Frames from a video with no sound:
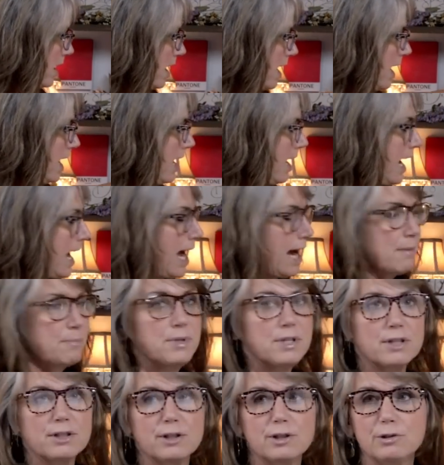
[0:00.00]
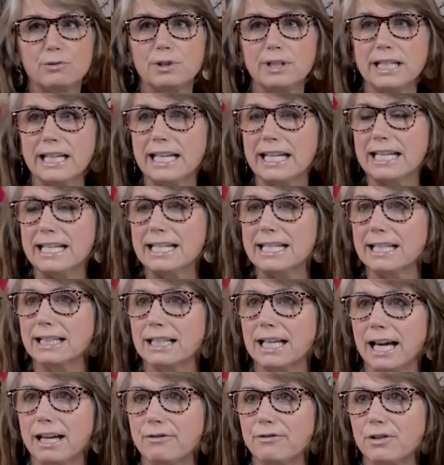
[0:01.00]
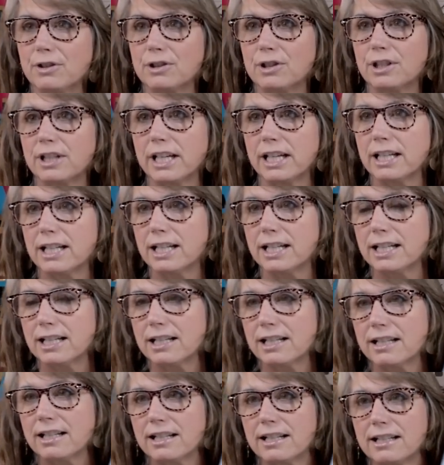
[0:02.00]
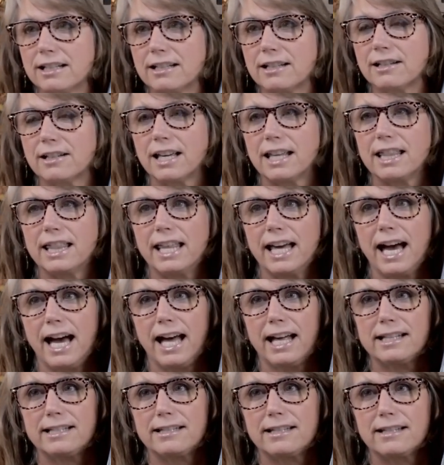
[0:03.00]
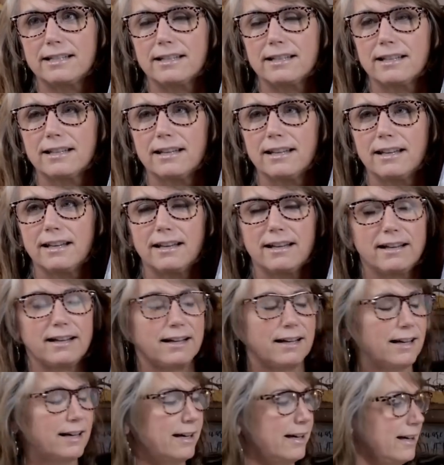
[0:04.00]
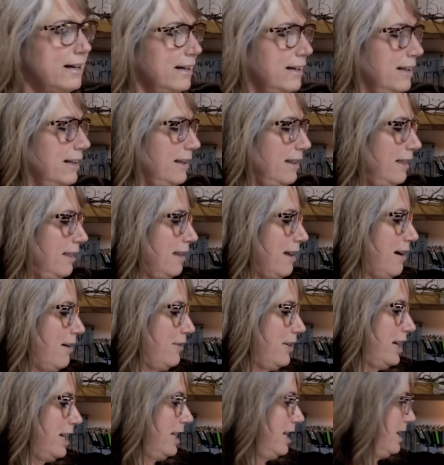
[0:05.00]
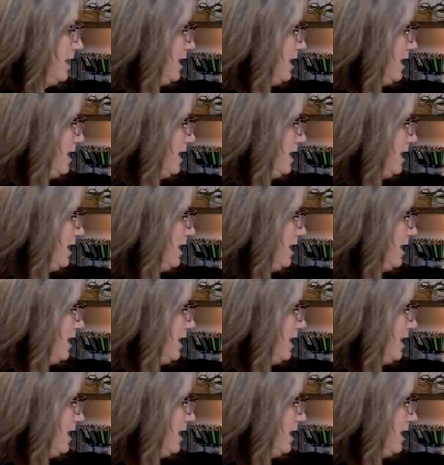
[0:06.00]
uh, absolutely delightful. Look at look at that. Ah, love it.